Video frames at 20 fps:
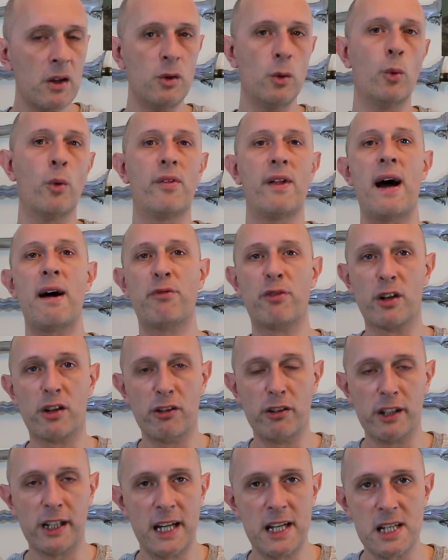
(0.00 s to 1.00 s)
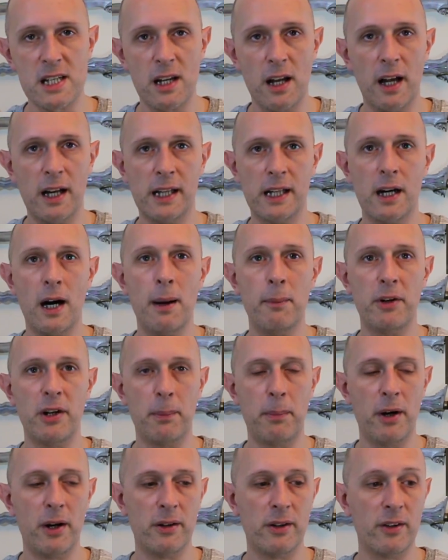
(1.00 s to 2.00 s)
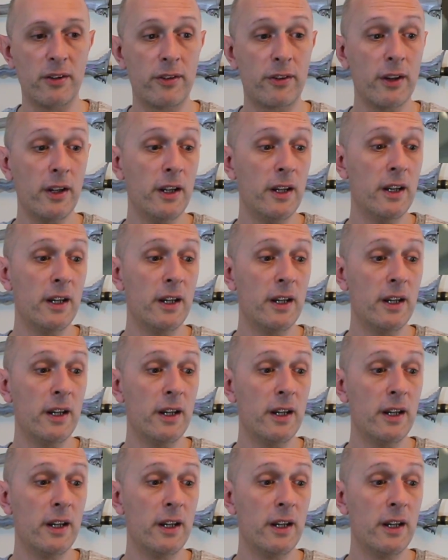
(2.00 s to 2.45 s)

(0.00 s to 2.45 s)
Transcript: North Africa against lightly armoured opponents.